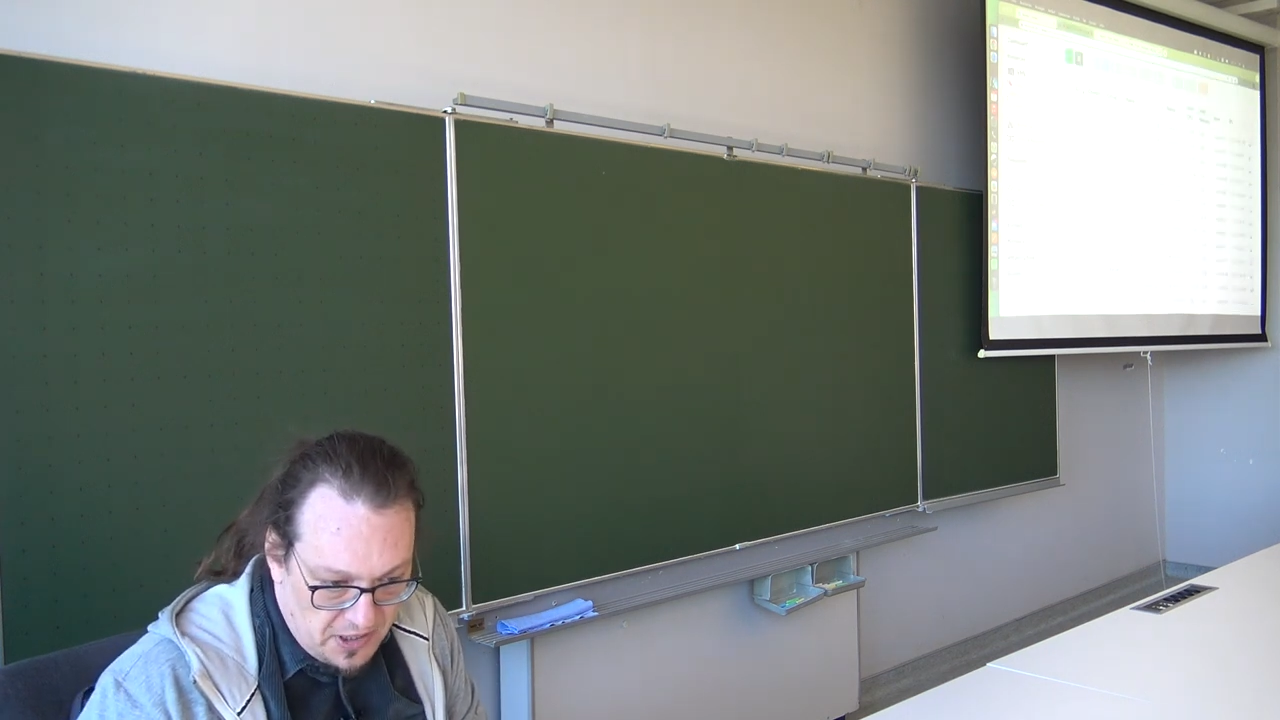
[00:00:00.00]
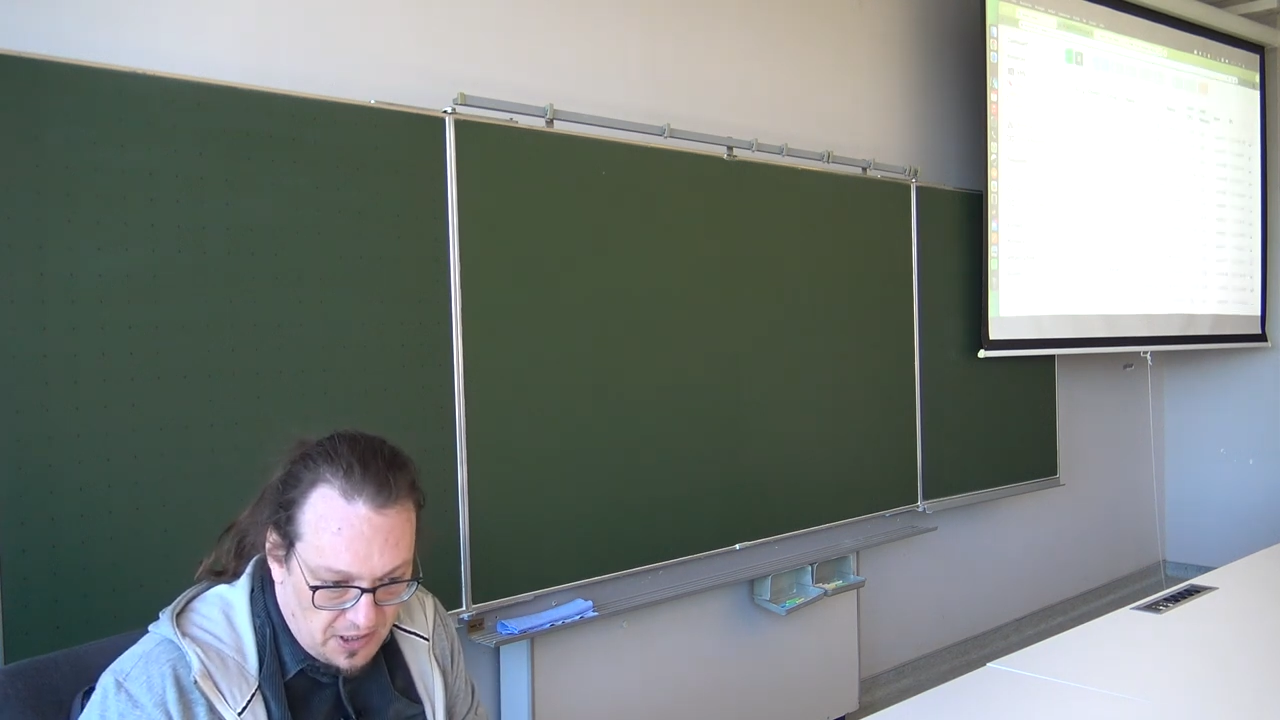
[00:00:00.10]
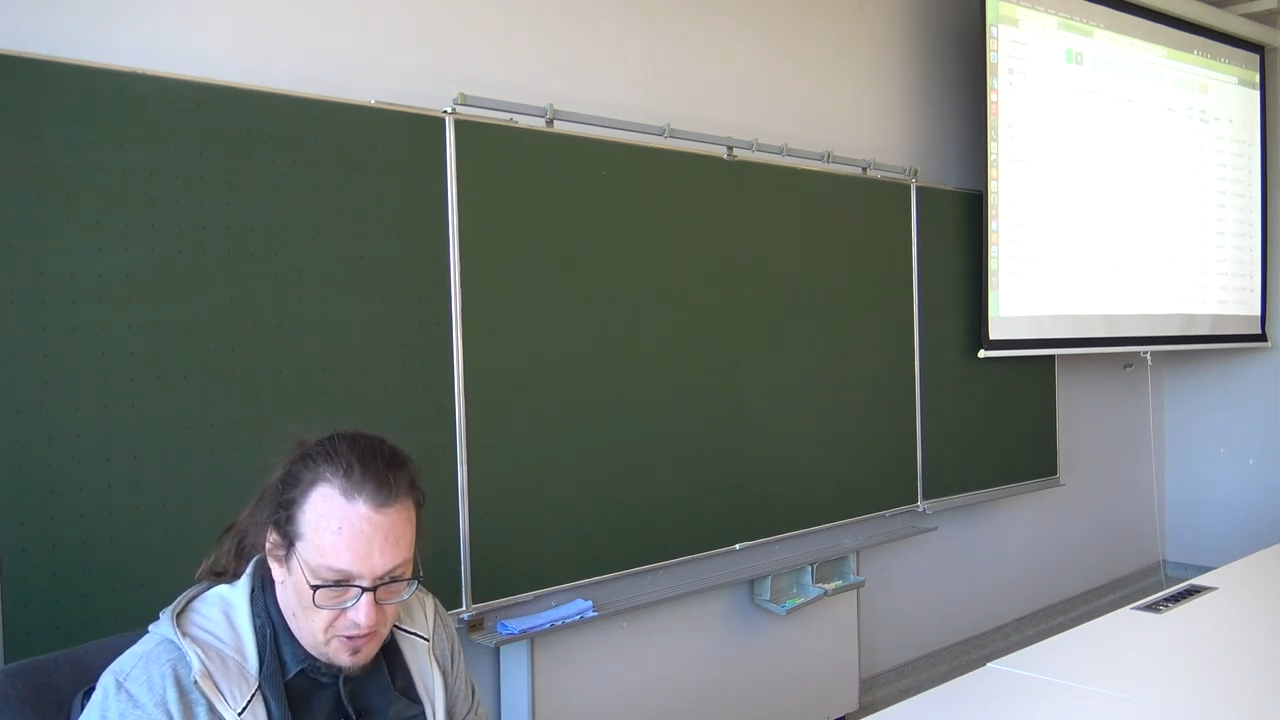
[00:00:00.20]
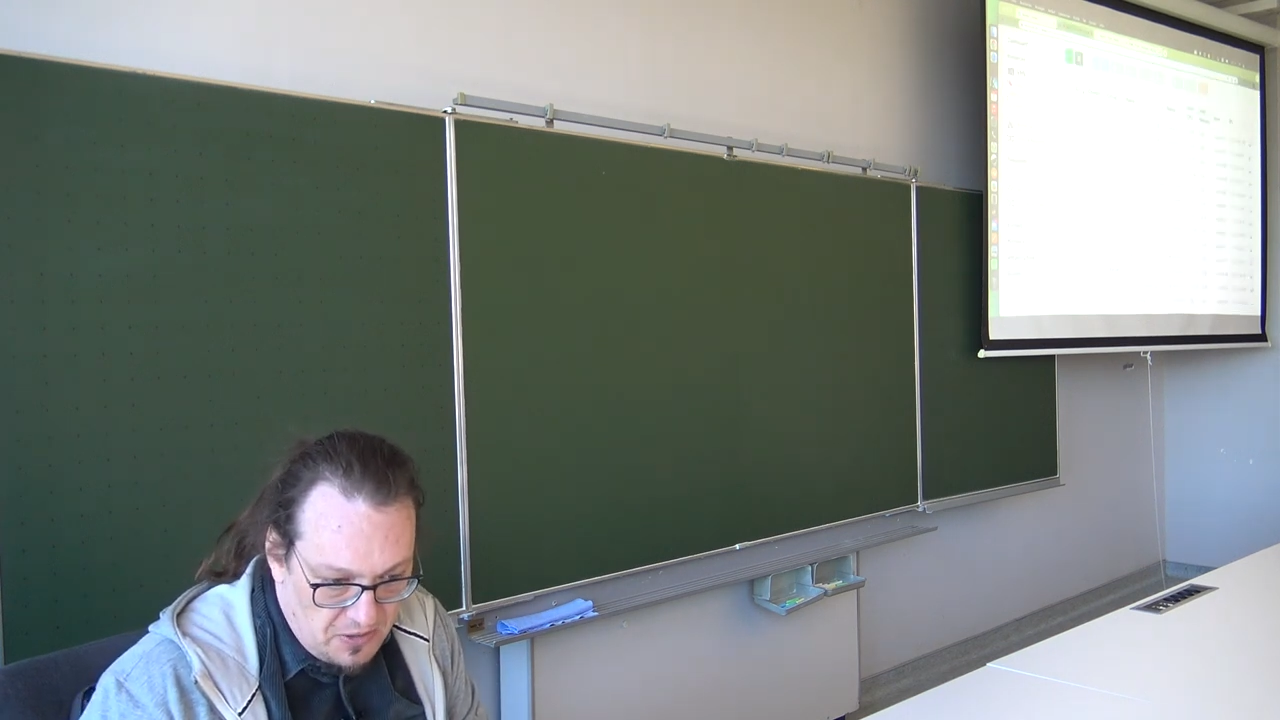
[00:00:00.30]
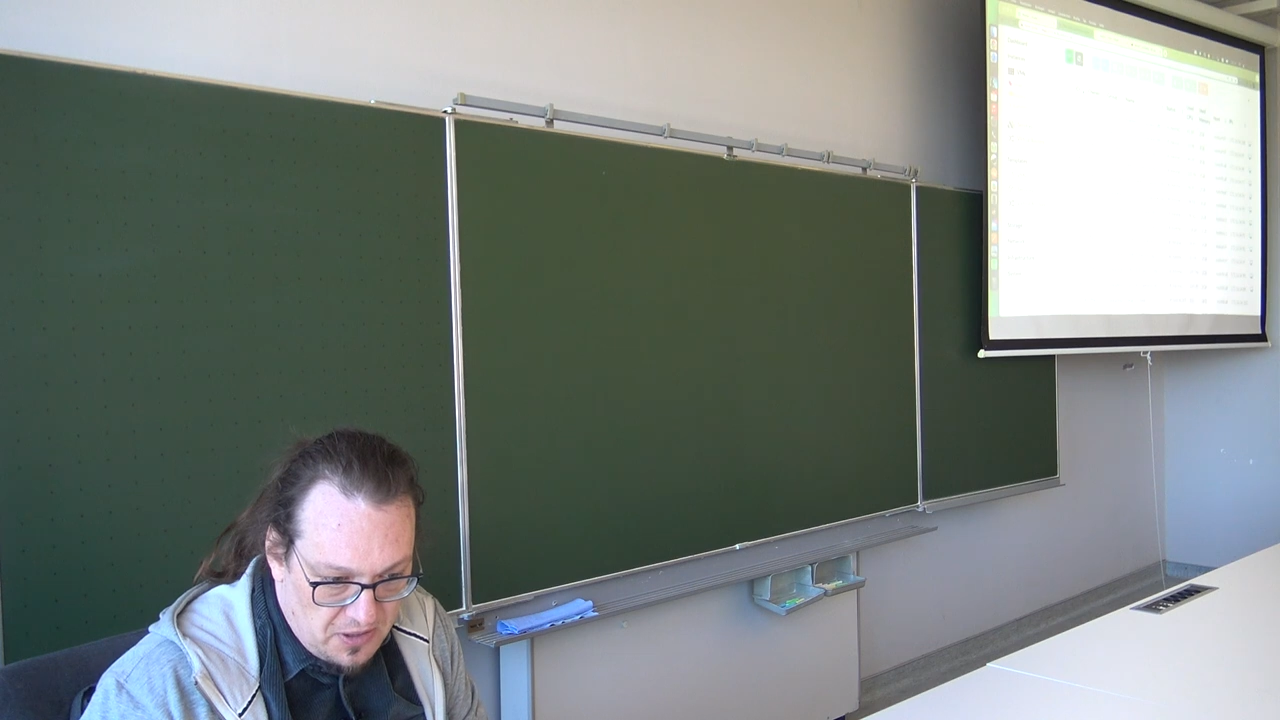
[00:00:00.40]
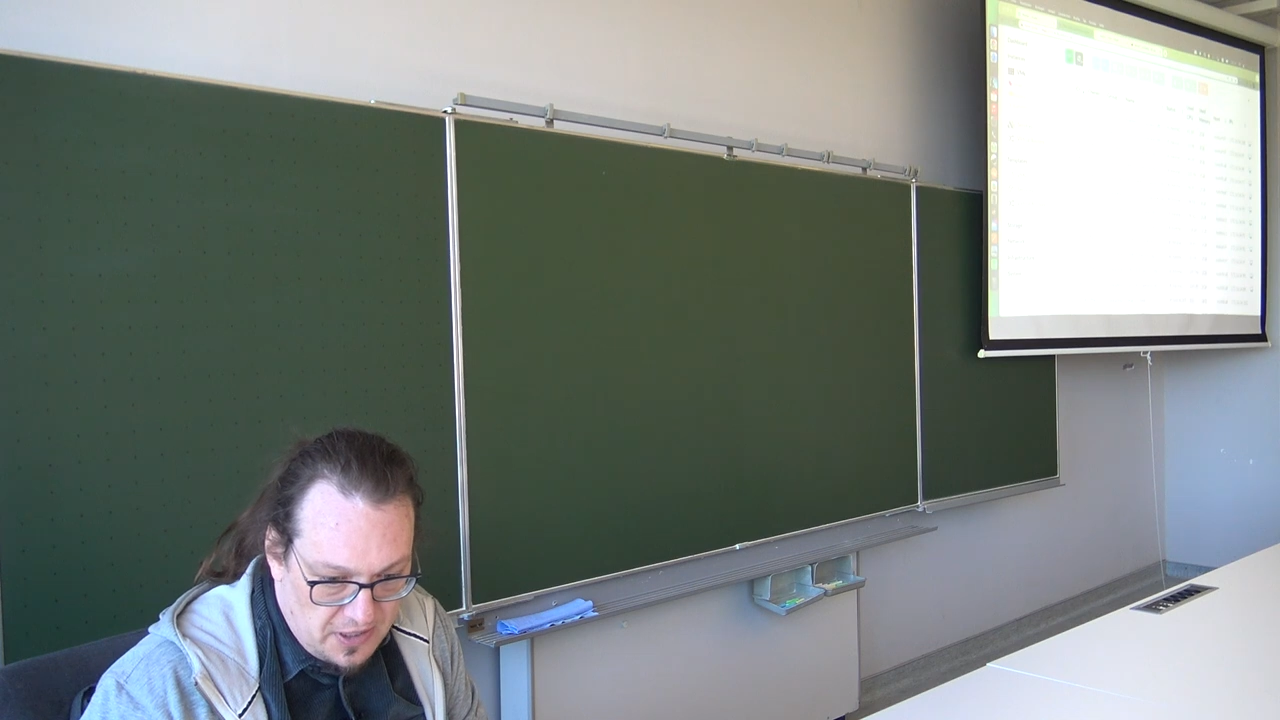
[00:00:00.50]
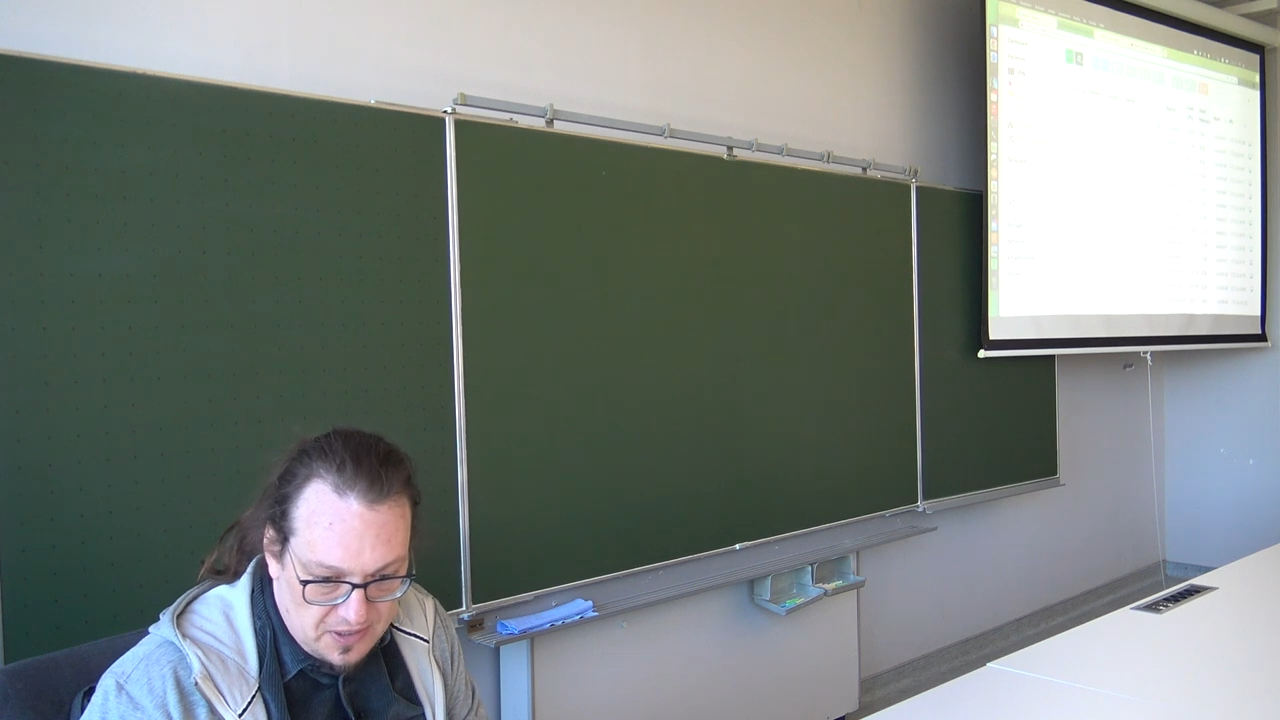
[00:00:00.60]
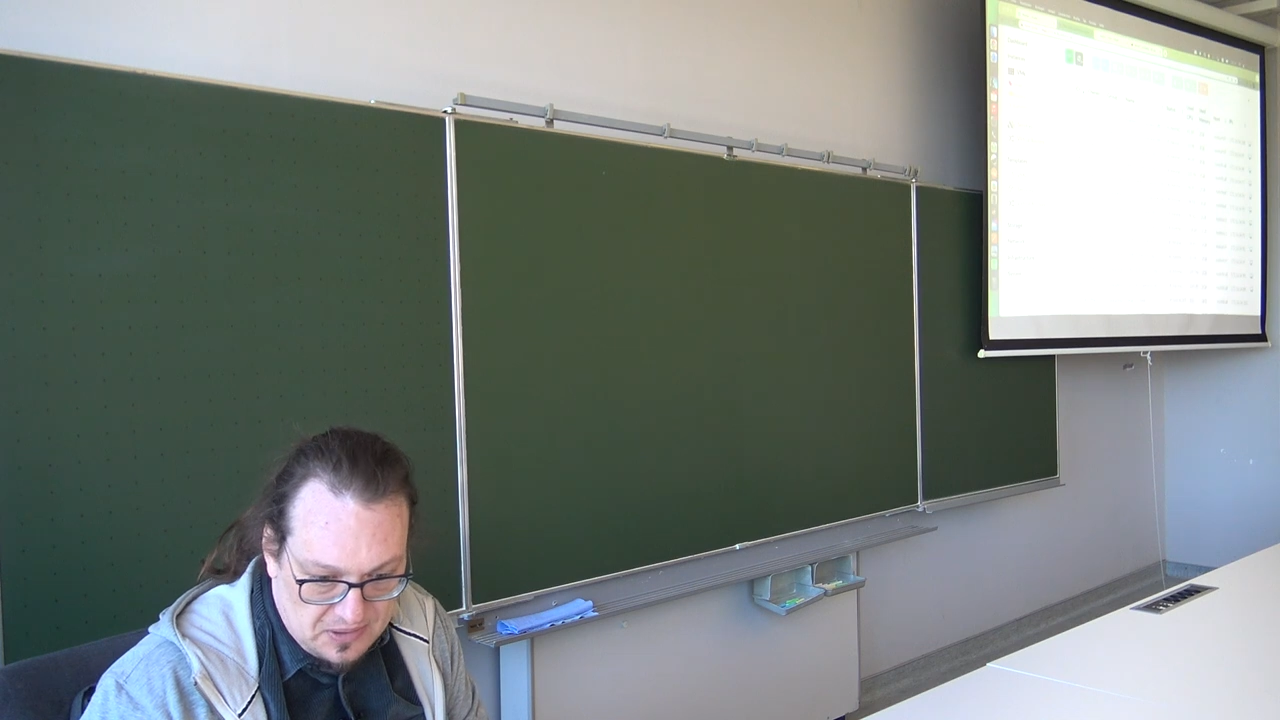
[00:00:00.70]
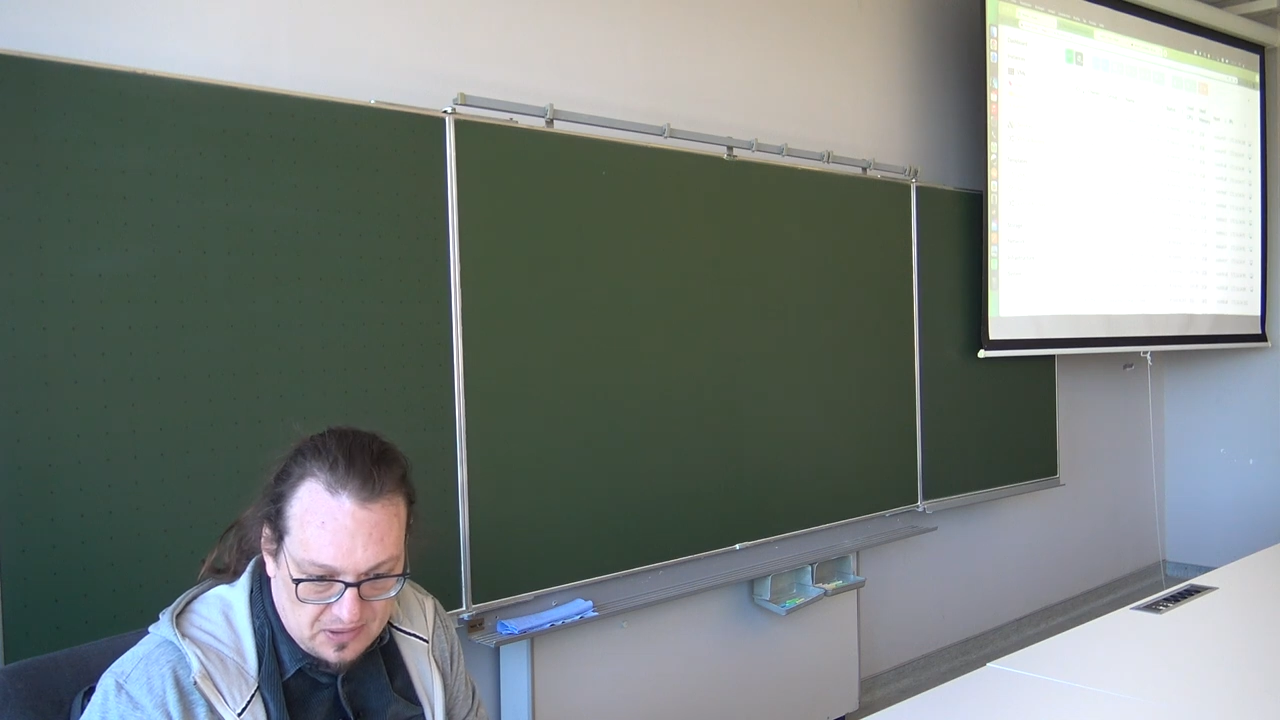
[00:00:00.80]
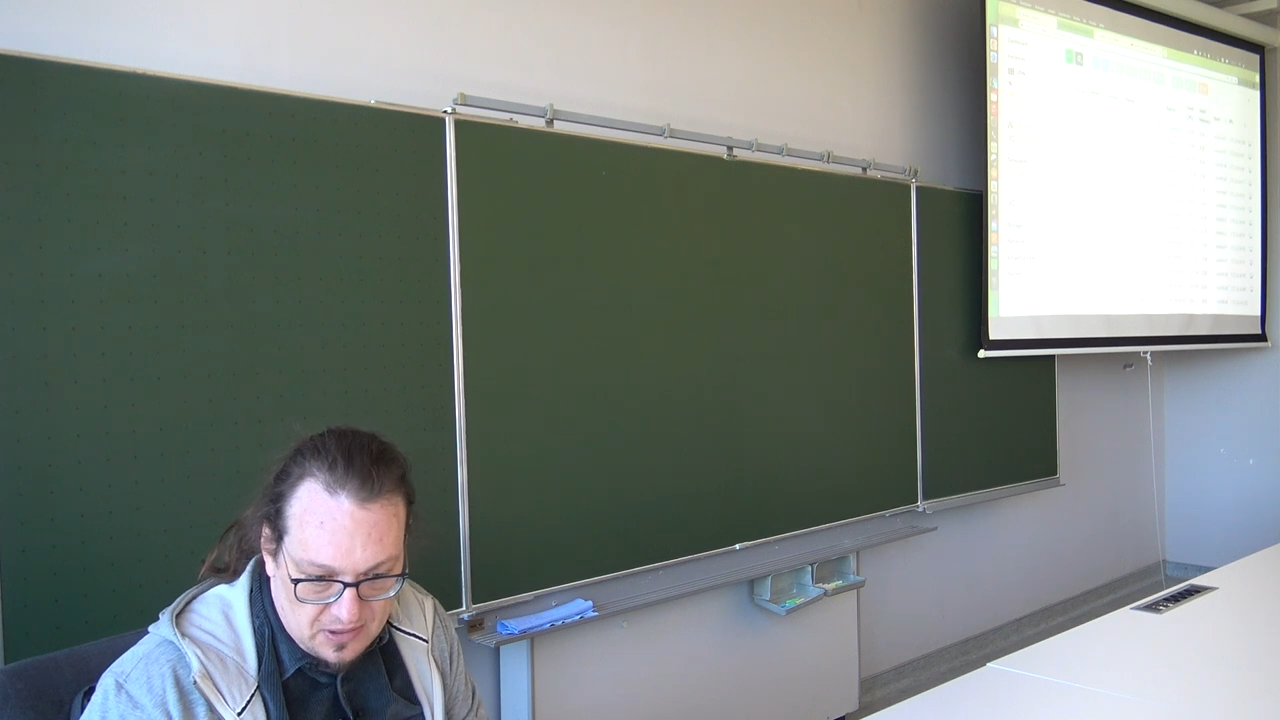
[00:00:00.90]
now.
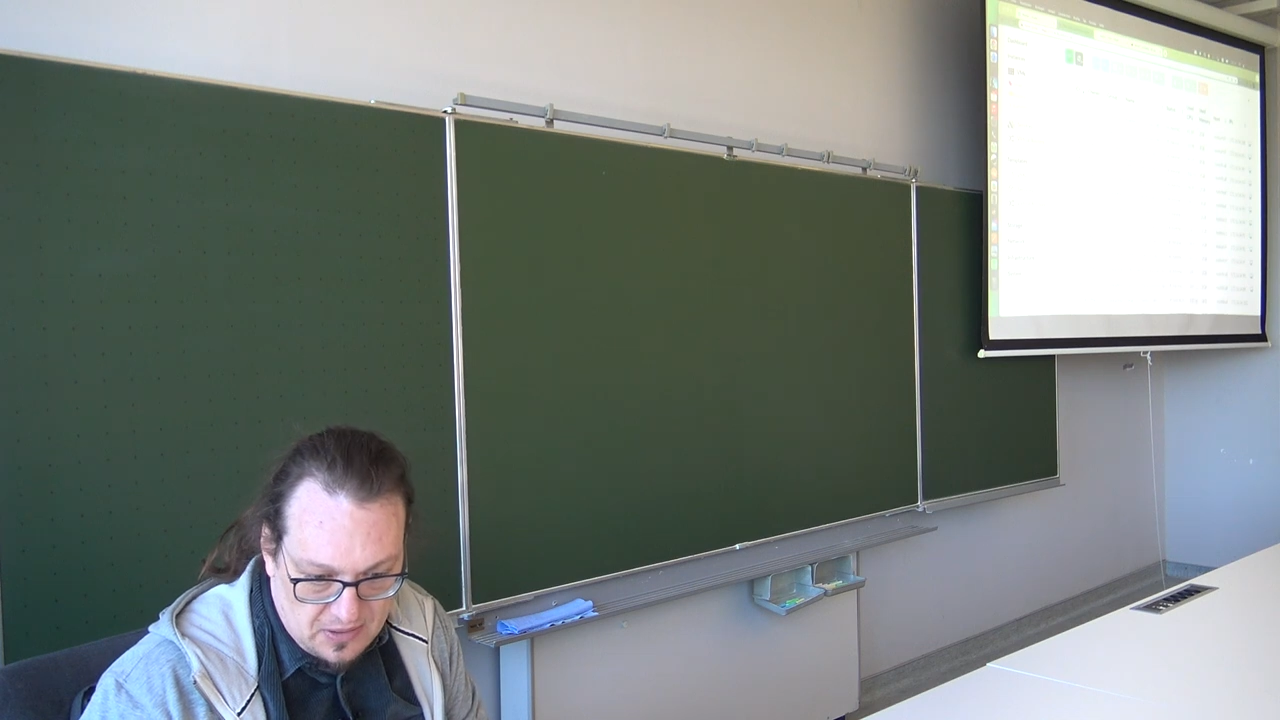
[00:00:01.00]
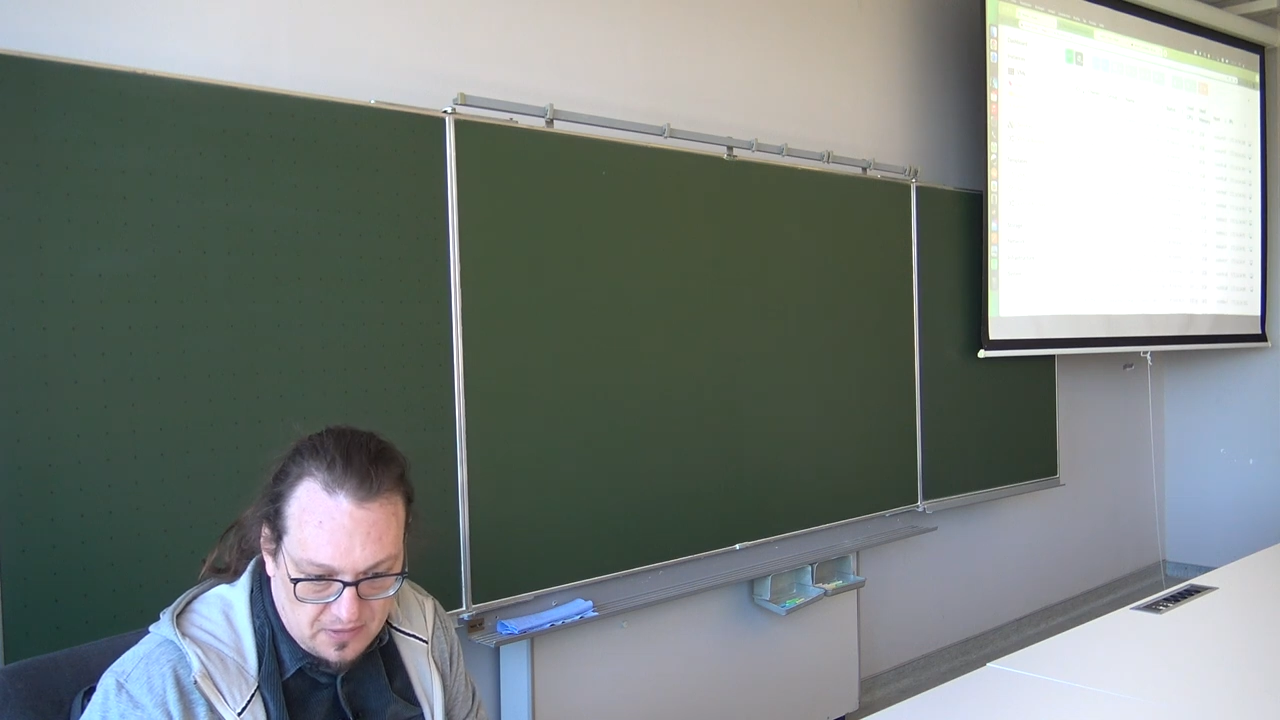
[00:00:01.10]
Yes.